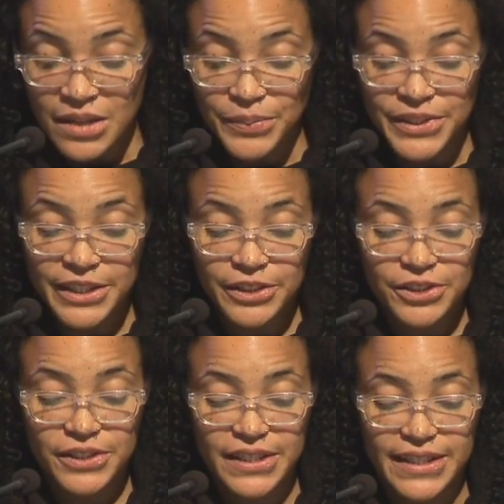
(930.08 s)

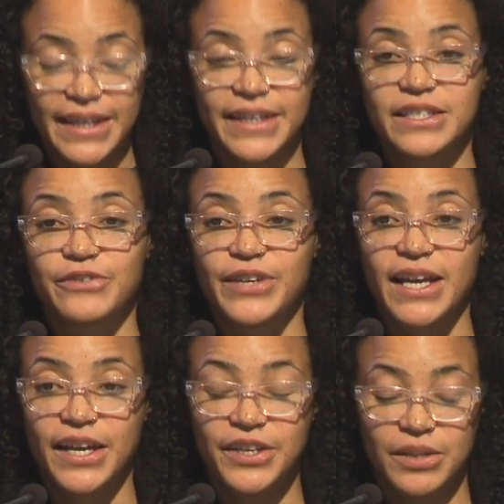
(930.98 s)
Particular in the case of
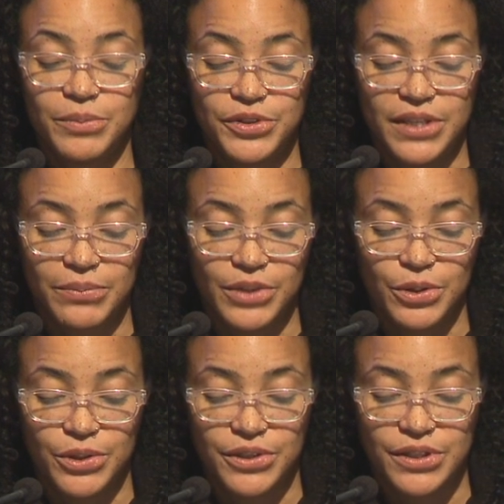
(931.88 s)
Kenyan museum
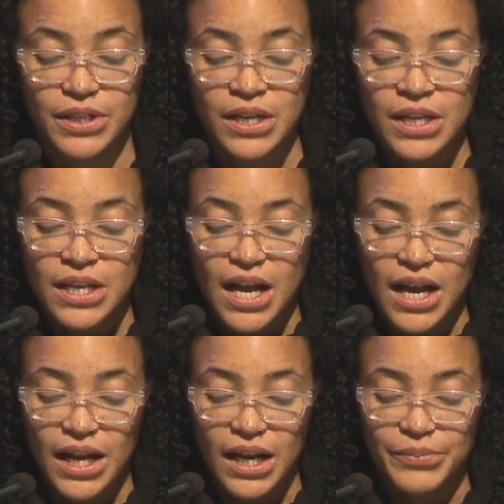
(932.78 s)
goers,
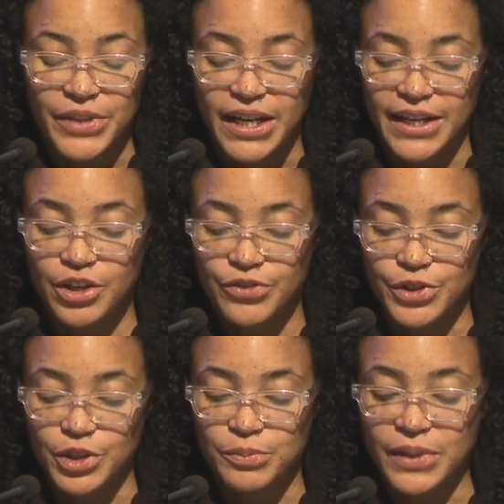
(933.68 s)
um, that I
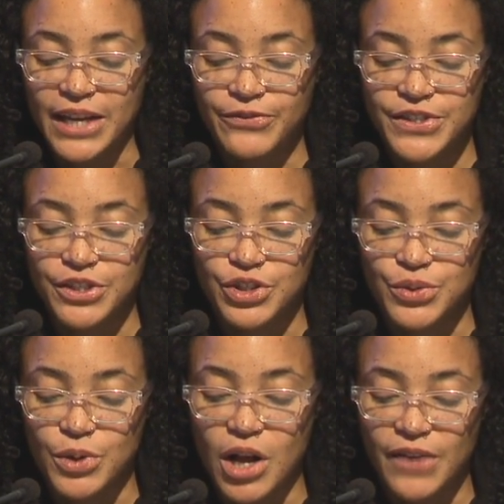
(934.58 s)
interviewed, black visitors
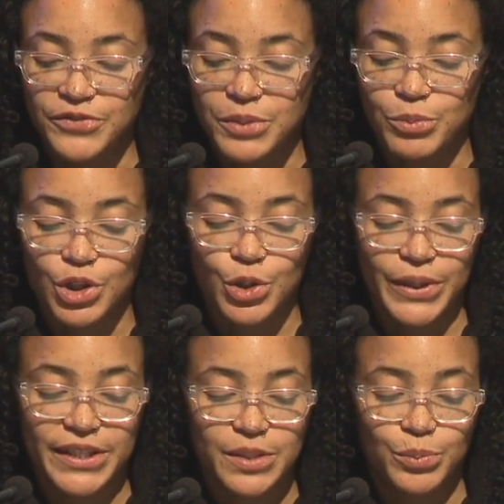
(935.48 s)
were often more
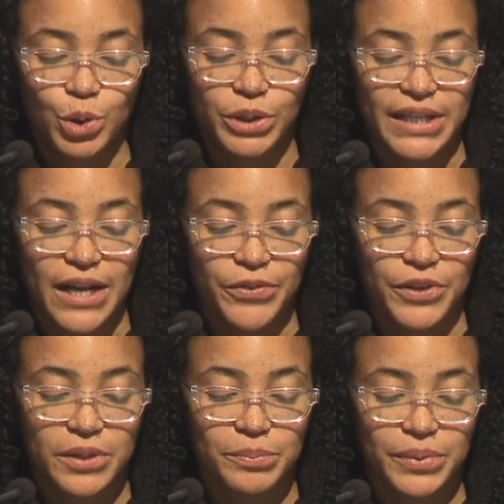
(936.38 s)
quick to point out the
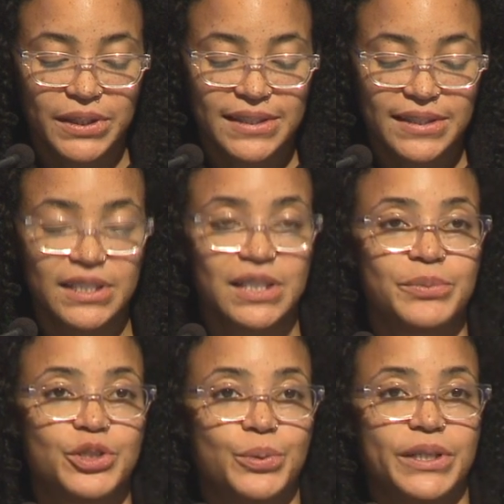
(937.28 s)
complicity
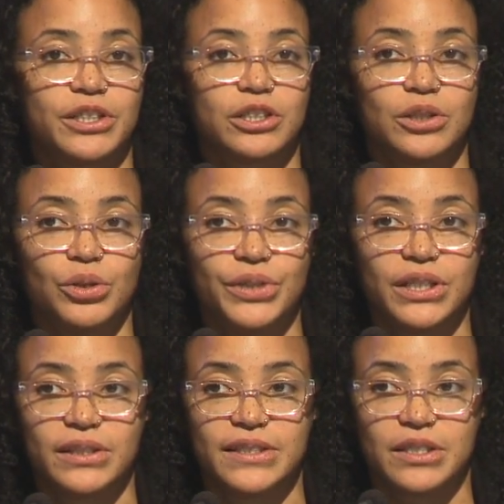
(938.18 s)
between
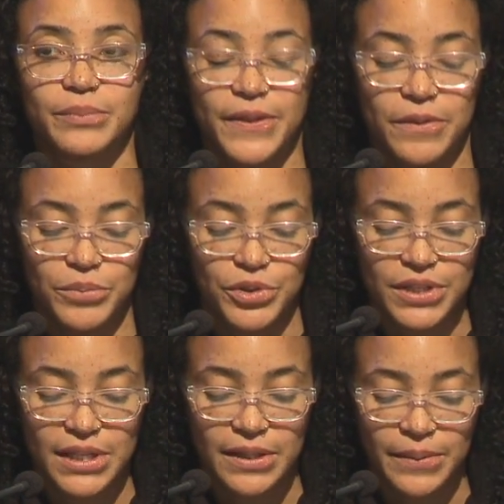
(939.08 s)
colonialism and the
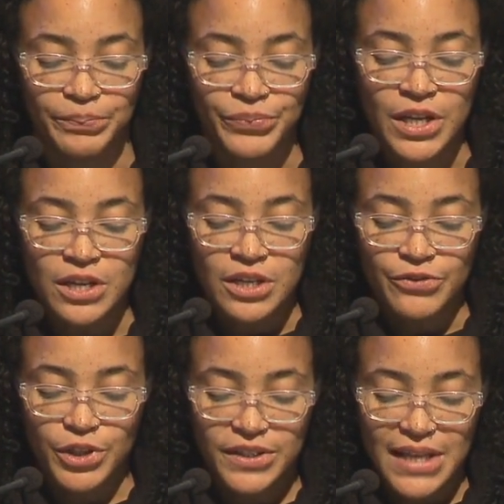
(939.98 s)
museum.
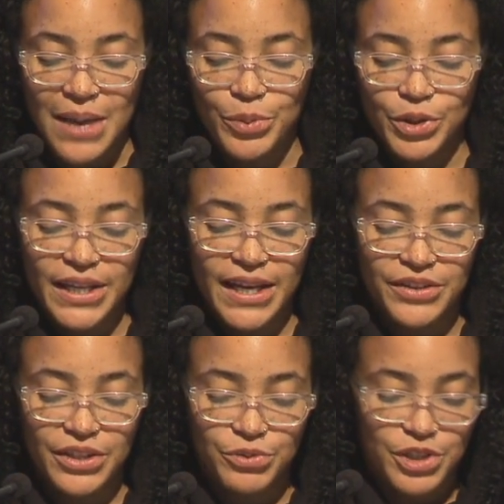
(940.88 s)
For example,
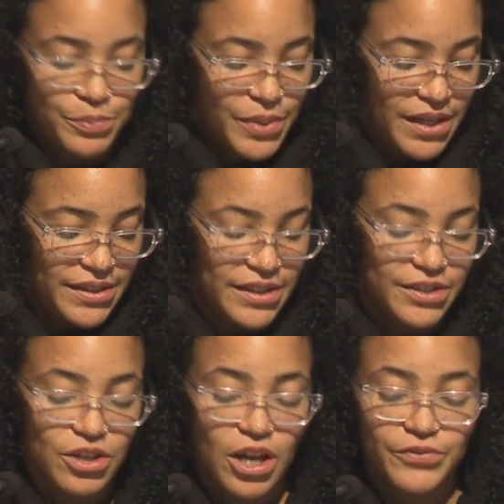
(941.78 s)
Kenyan
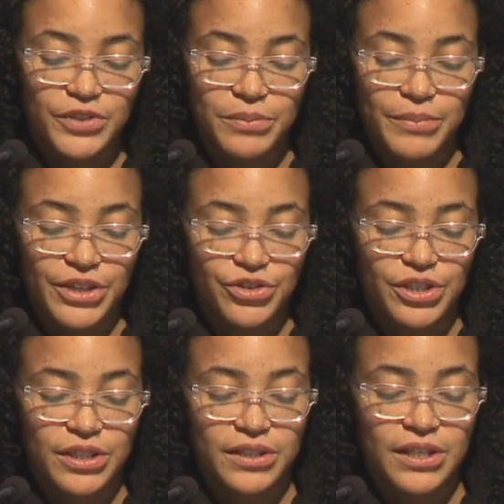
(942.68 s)
respondents often
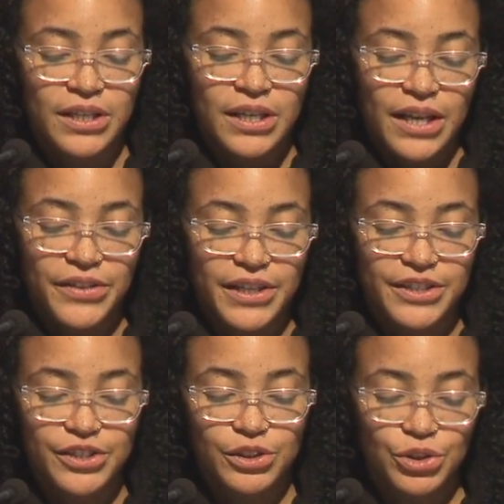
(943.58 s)
mentioned the
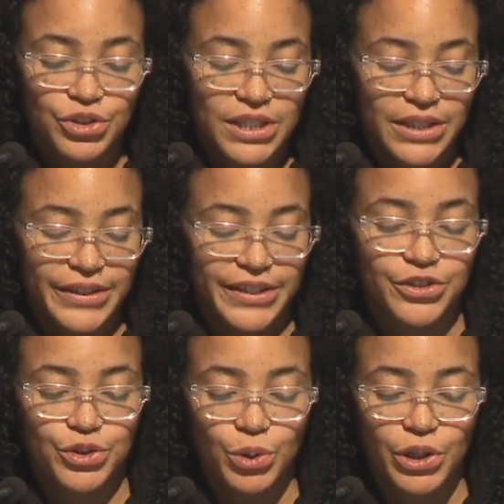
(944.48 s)
exclusionary
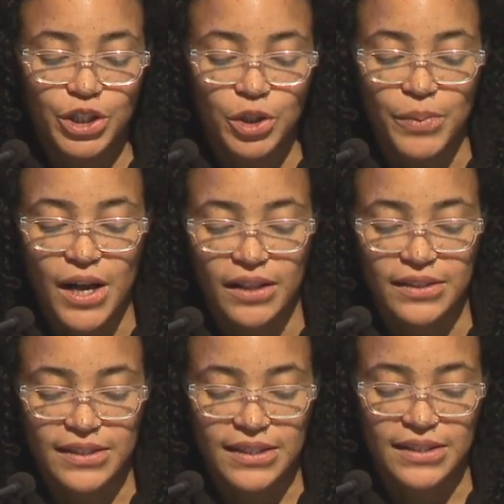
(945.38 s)
historical
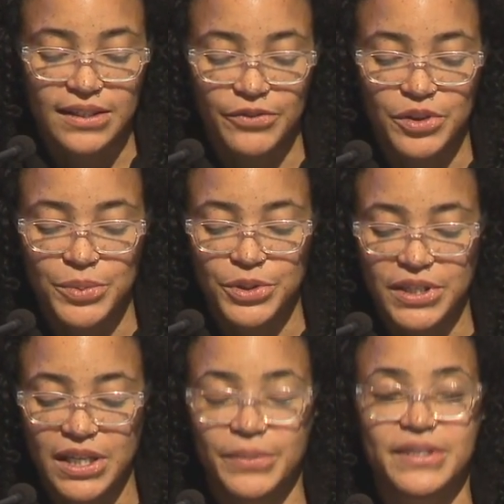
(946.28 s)
policies of the
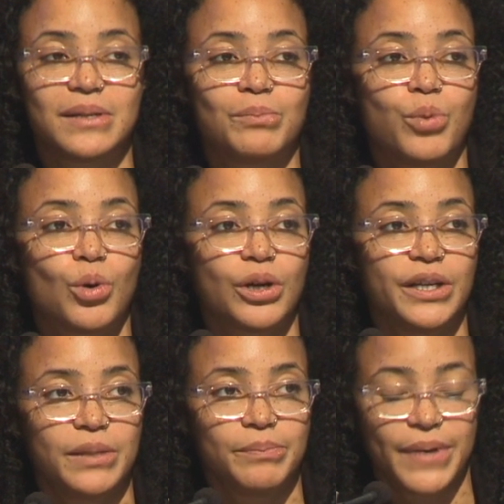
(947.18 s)
museum as an
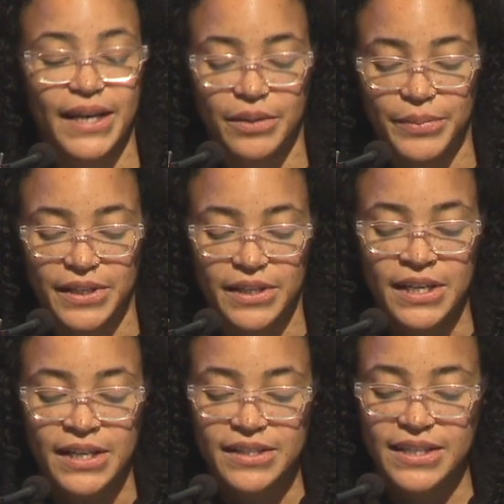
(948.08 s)
important impediment
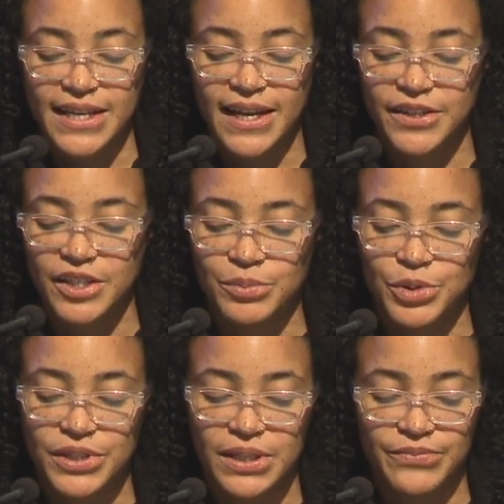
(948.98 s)
to Kenyan
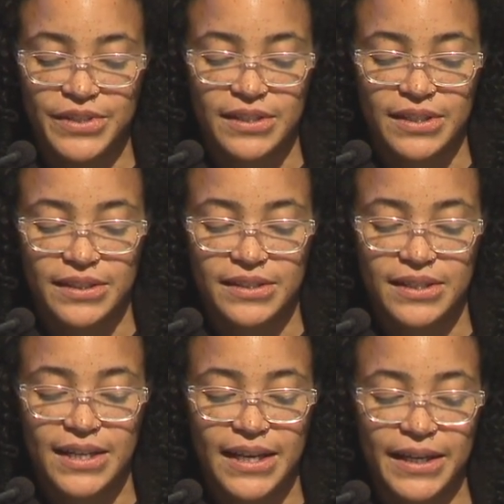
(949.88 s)
museum visiting
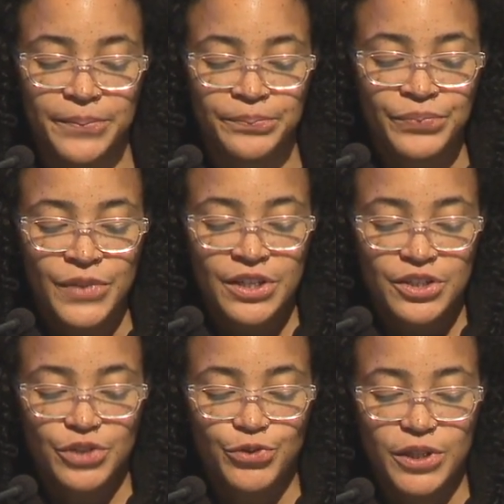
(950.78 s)
today.
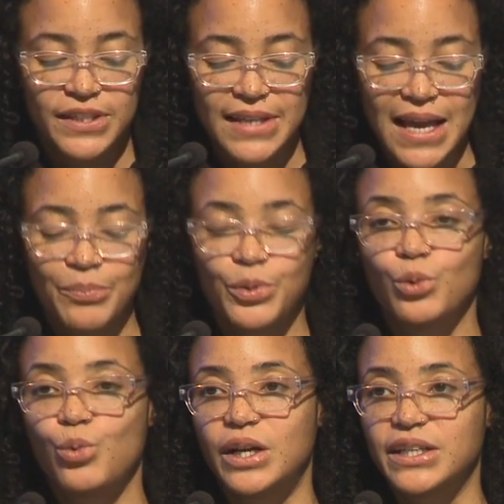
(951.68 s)
So for
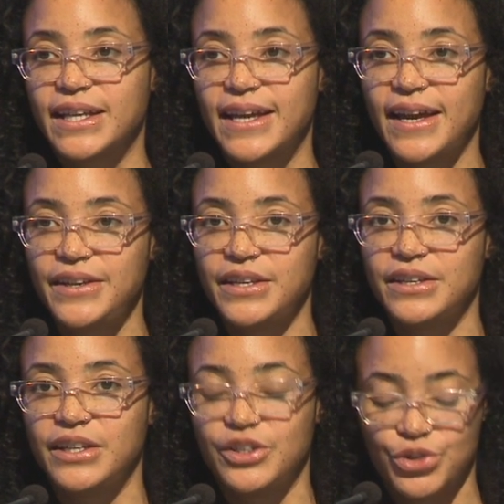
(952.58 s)
example, one
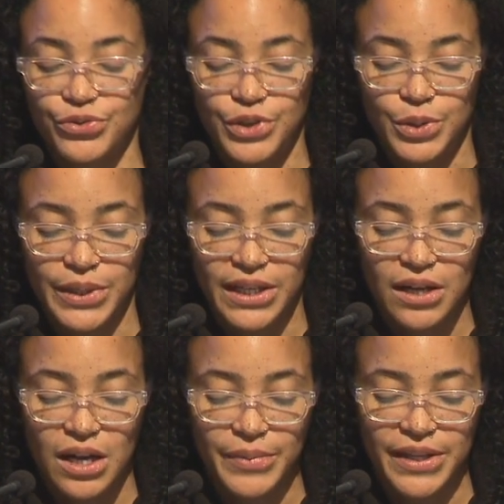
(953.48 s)
Kenyan interviewee
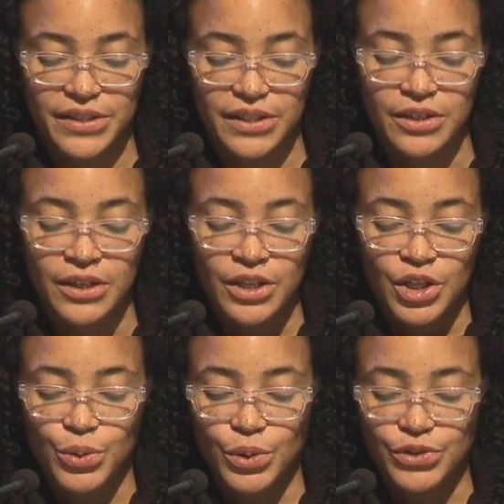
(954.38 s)
commented,
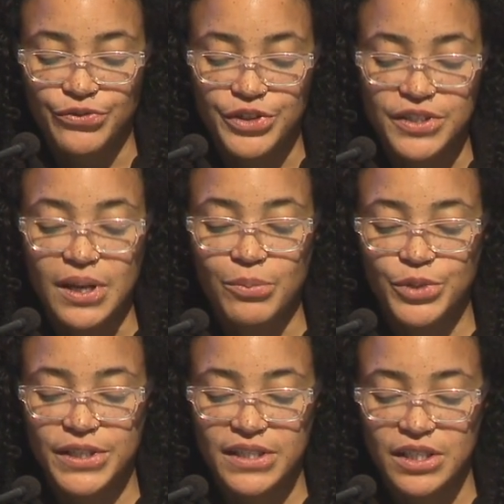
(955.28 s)
quote, for some
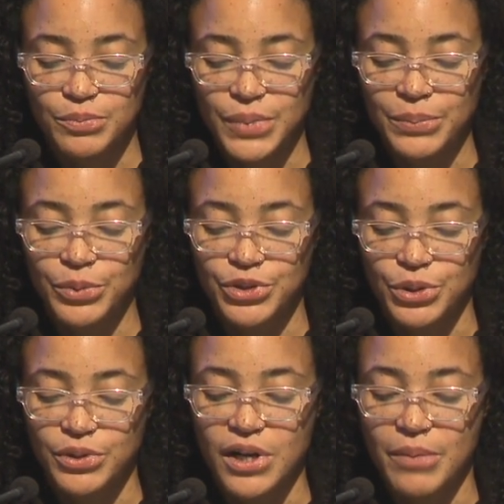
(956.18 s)
reason people
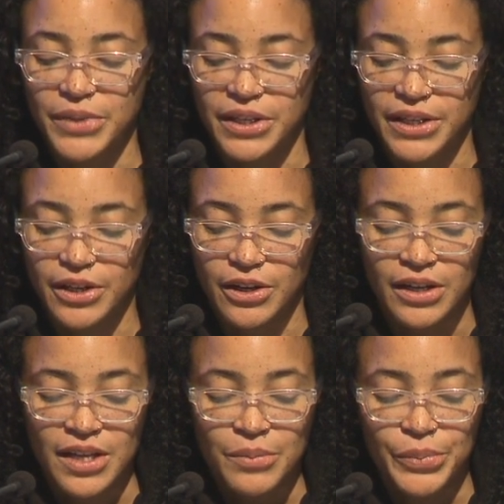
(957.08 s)
don't come in here,
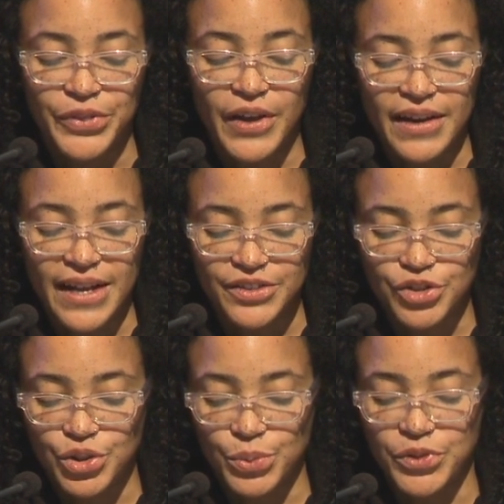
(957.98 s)
but that has to
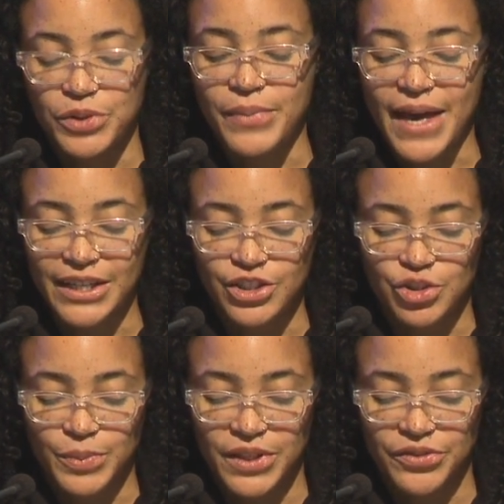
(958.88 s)
do with the
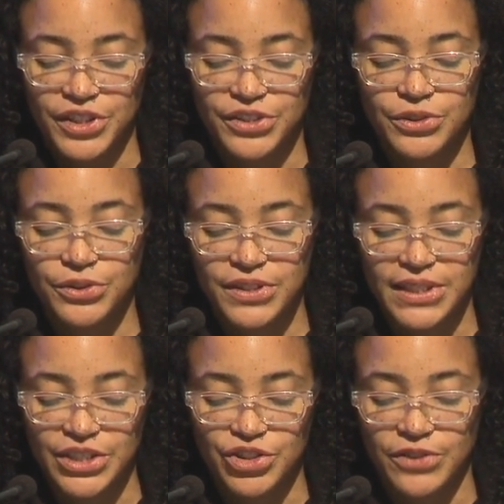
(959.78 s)
management, the
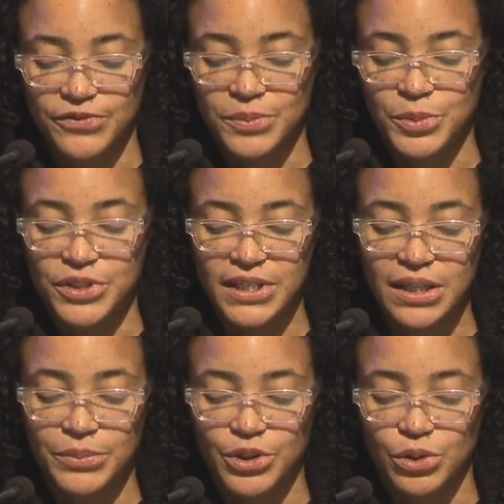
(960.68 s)
association of the
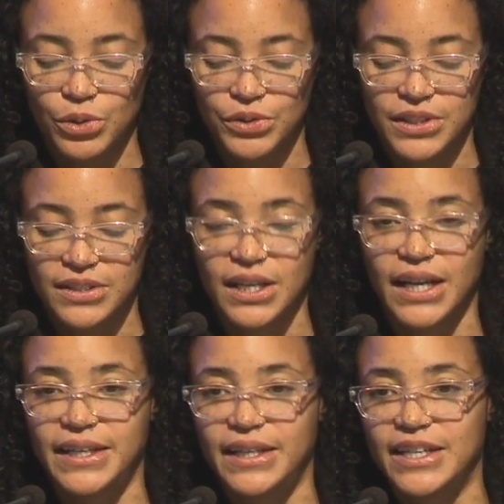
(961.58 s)
museum and the whole
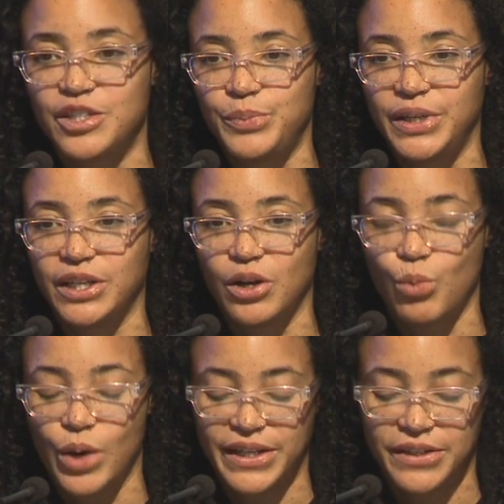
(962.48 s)
society being a
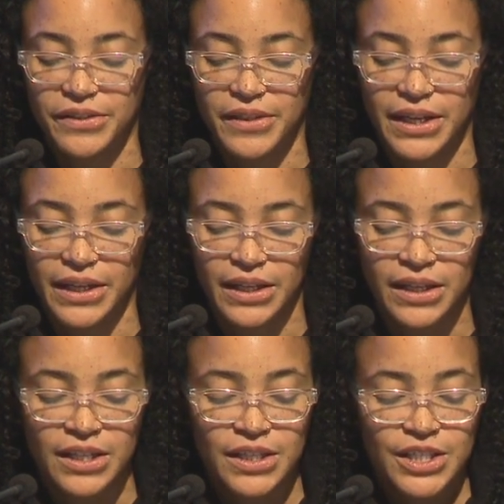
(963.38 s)
white thing.
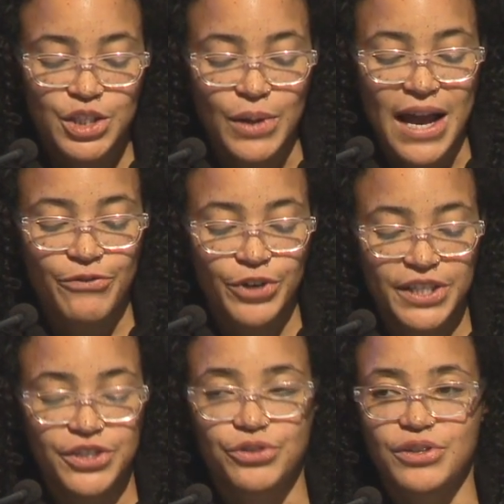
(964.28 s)
So
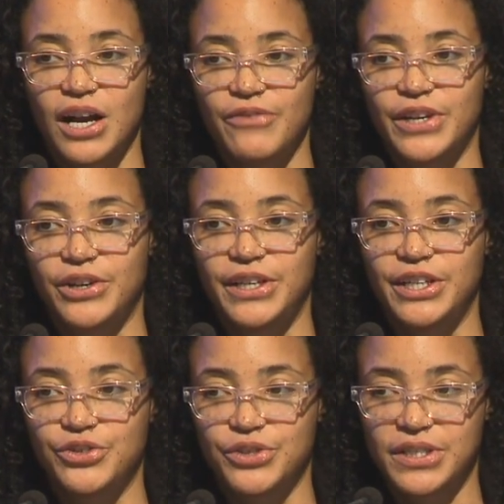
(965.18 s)
Africans are not very
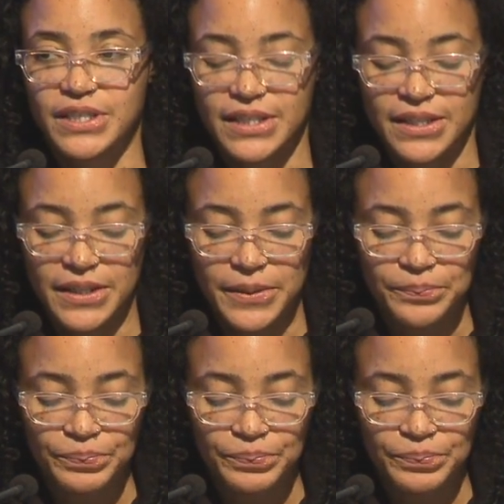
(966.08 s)
interested in it.